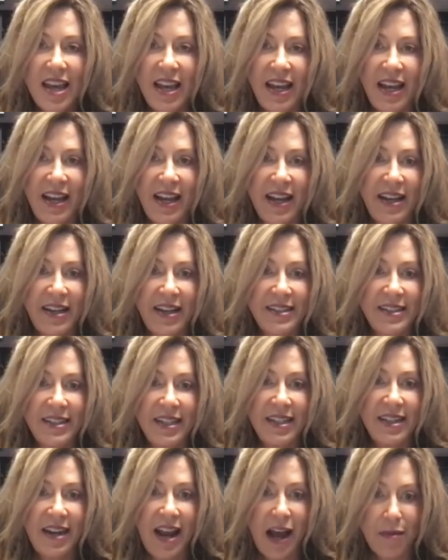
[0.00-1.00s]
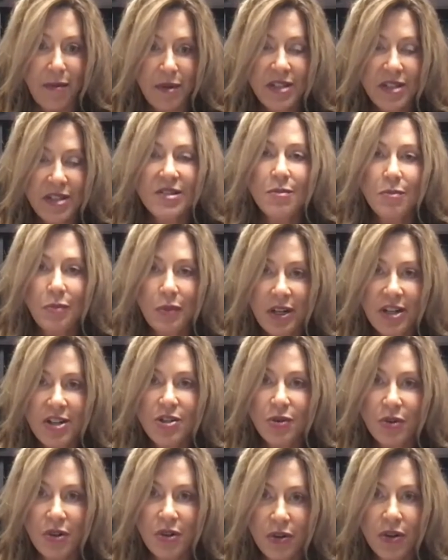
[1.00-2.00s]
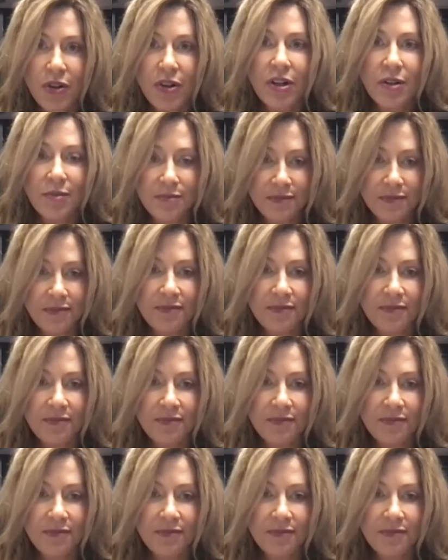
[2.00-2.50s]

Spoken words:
and it happens in pretty short order.